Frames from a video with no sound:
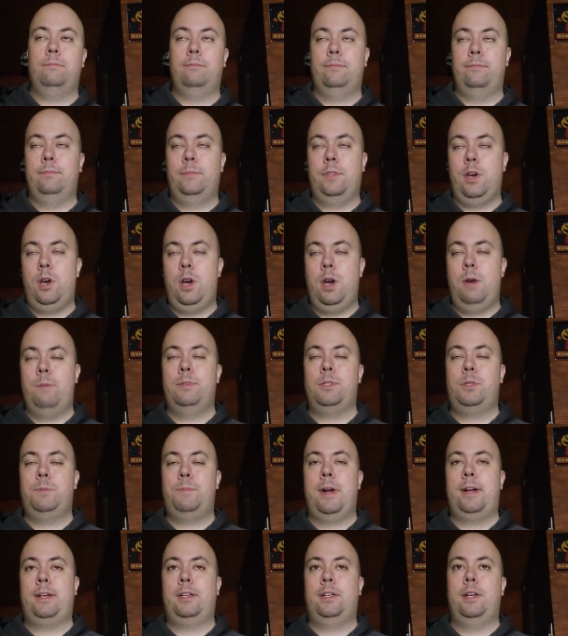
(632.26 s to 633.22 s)
The home
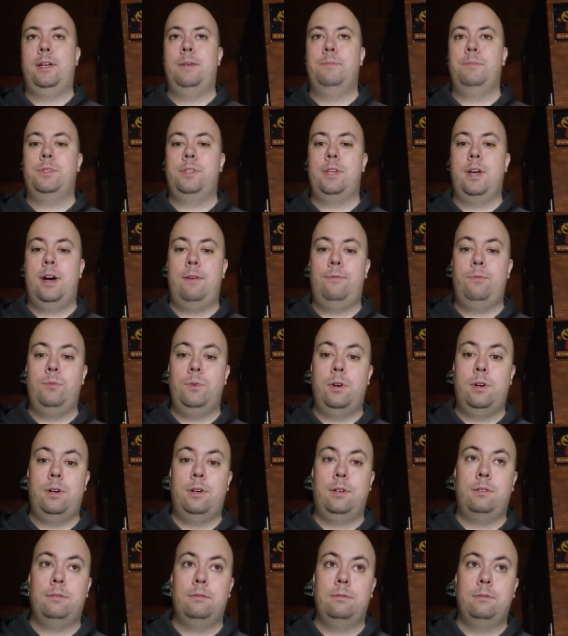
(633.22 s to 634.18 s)
inspector himself
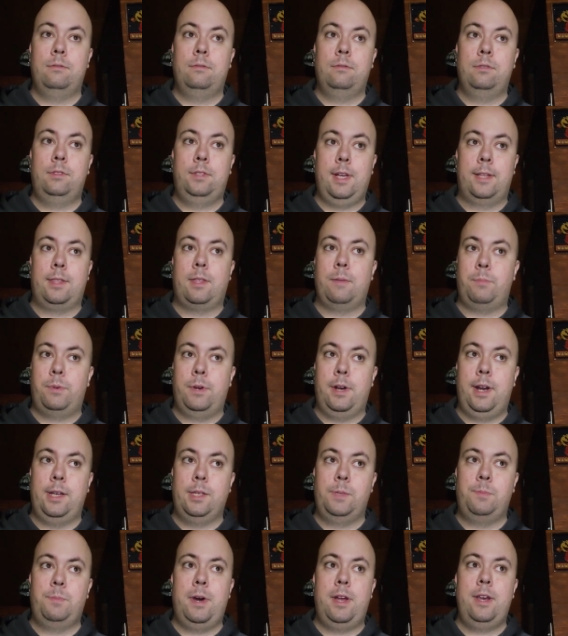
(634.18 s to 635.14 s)
will set the
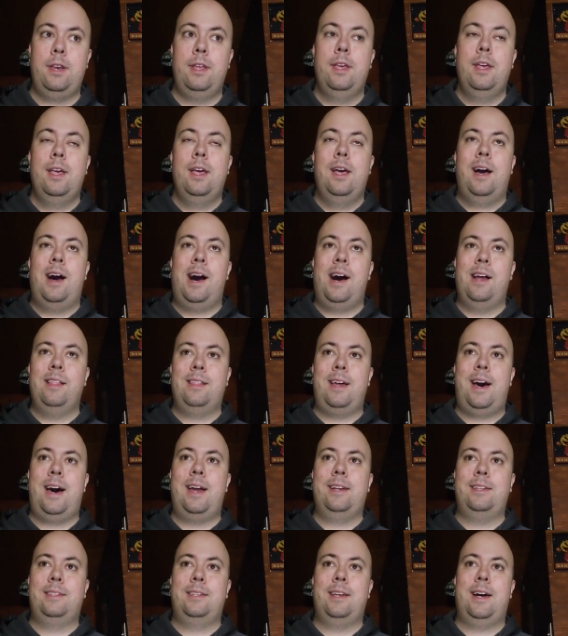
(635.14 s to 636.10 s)
price, but a
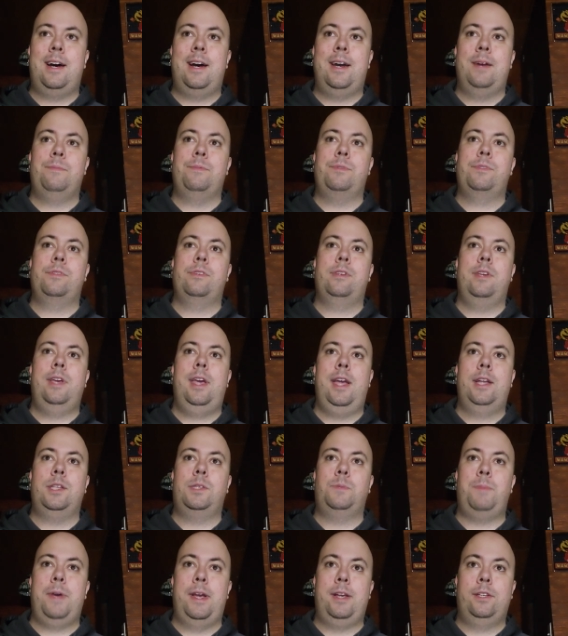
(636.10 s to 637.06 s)
lot of times
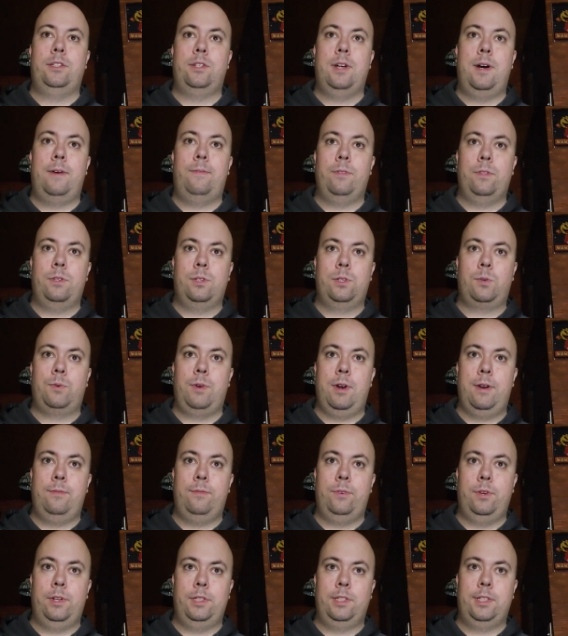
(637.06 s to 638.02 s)
it's based off of the square
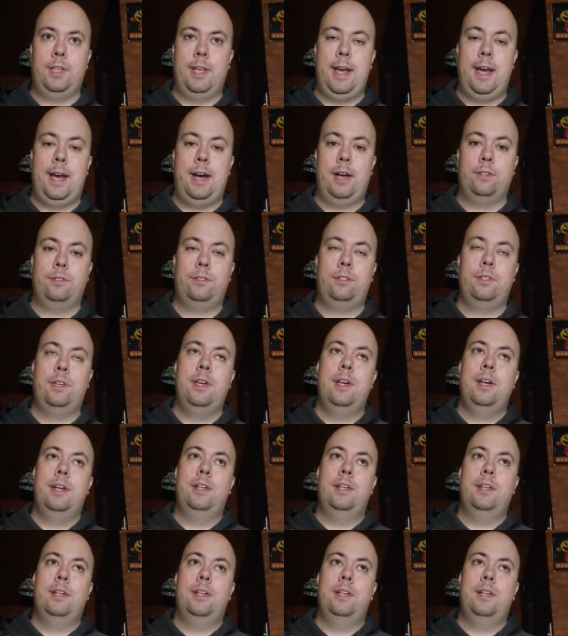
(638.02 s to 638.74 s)
footage of the house.